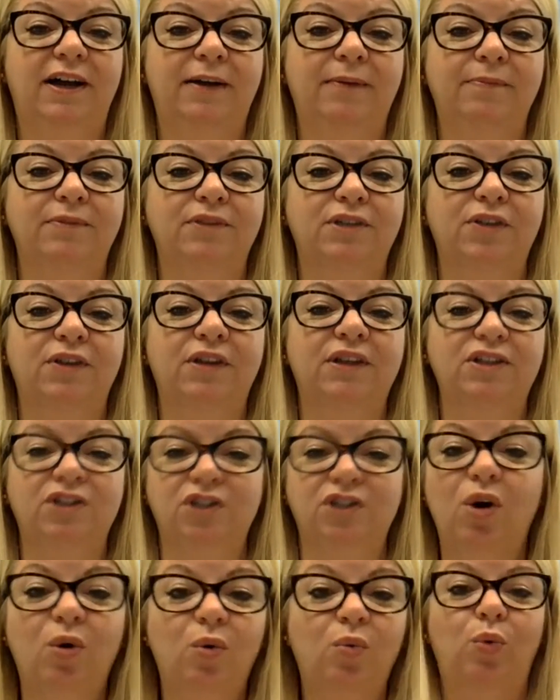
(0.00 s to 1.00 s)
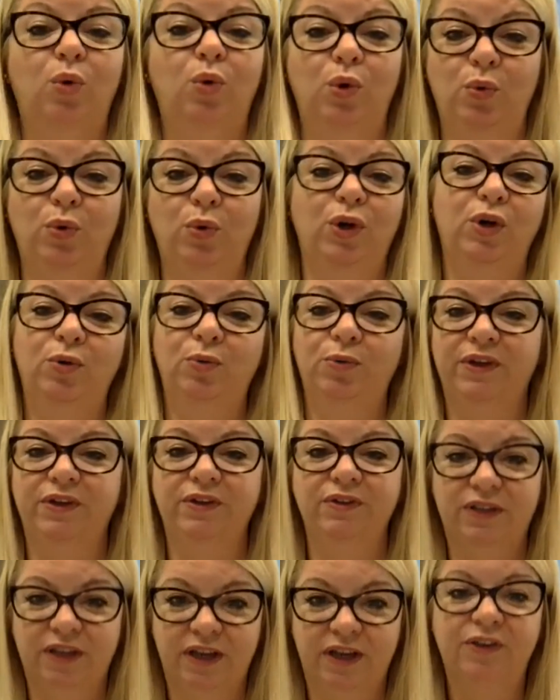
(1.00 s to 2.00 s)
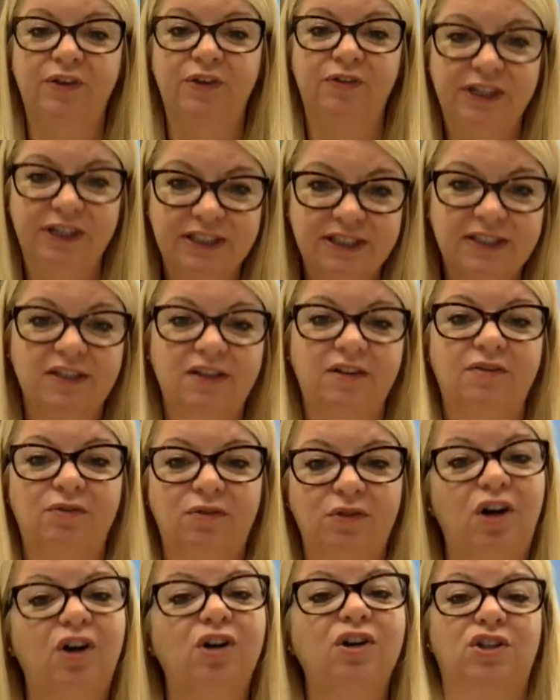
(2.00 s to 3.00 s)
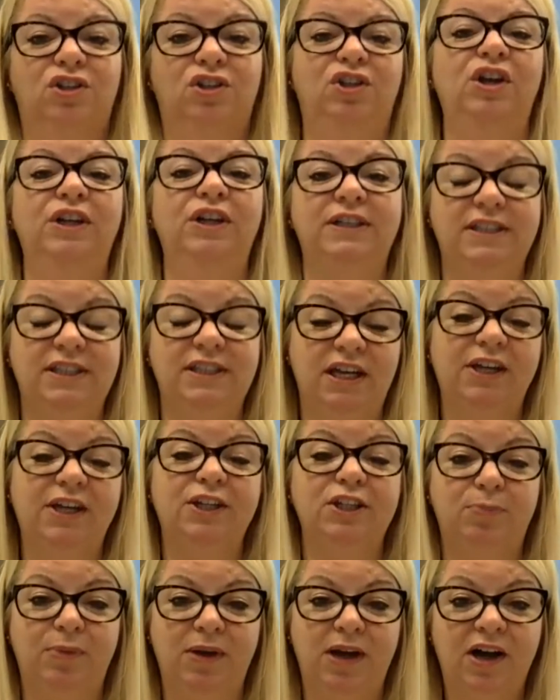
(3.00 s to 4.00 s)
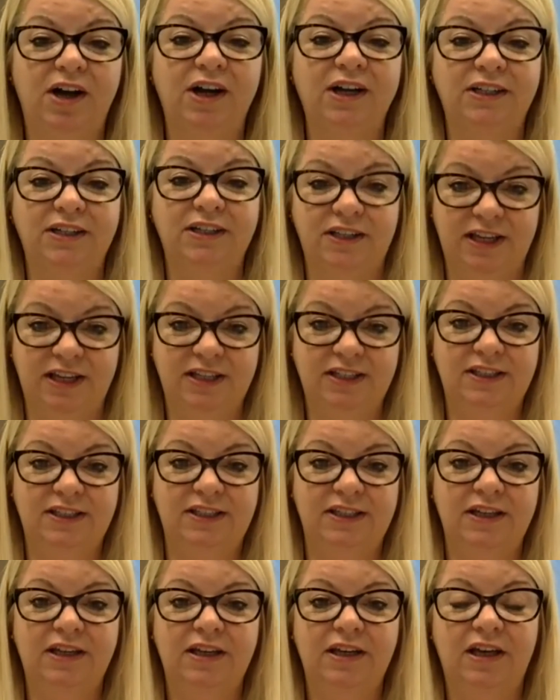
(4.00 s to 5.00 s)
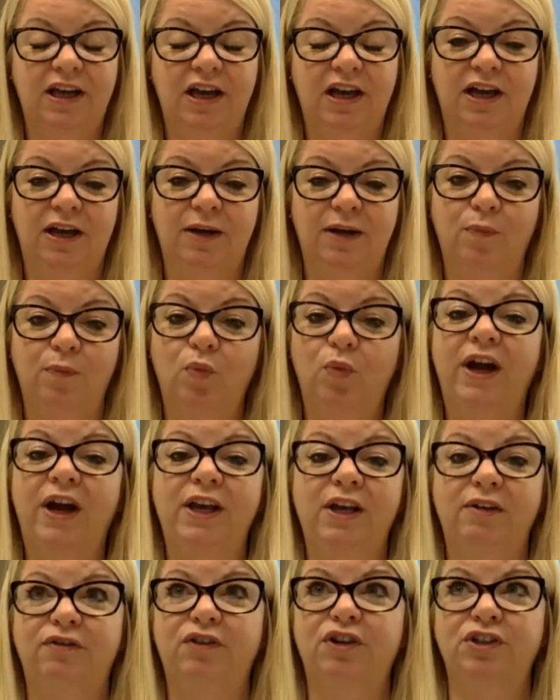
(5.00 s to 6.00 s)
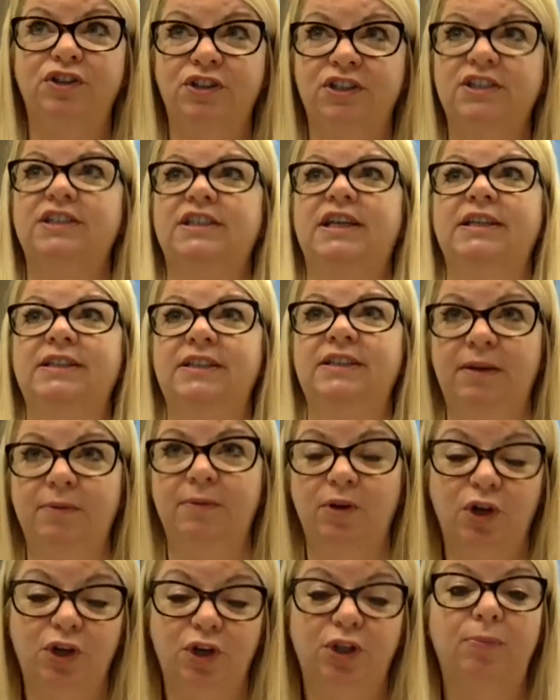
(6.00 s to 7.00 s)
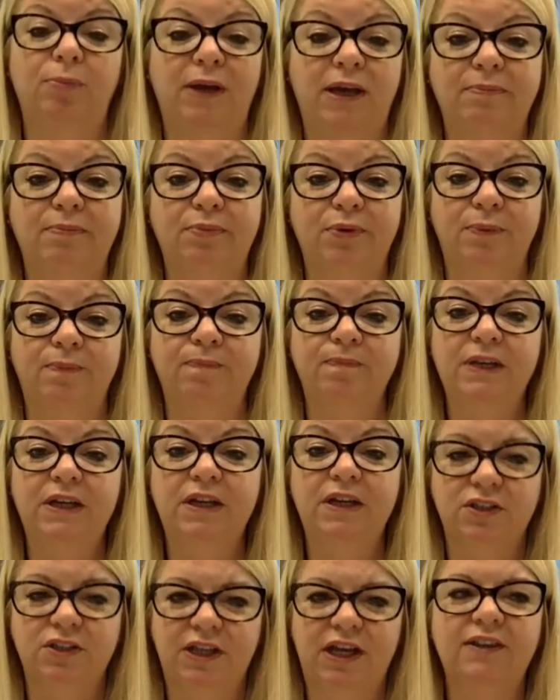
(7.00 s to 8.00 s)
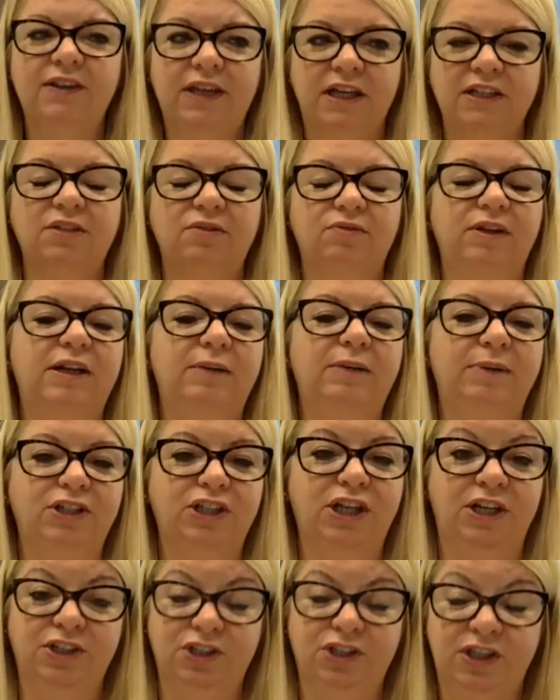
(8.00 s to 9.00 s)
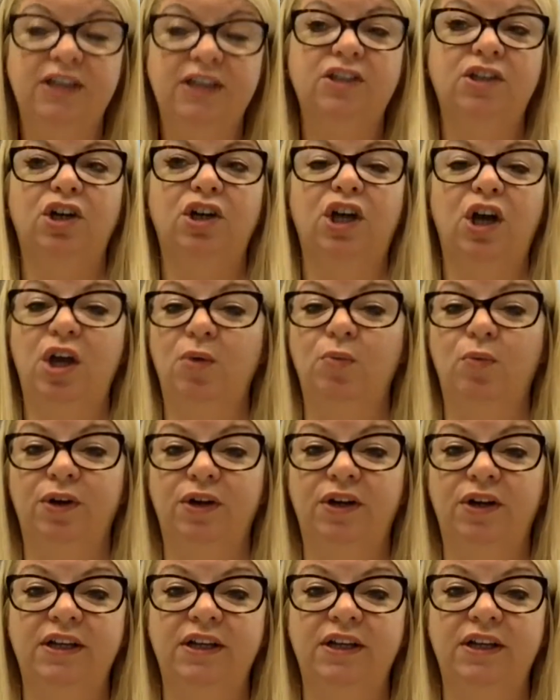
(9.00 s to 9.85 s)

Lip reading: So that it's not woo-woo, there is rock-solid science behind this way of understanding other people. So that's a really big challenge. That's an ongoing one.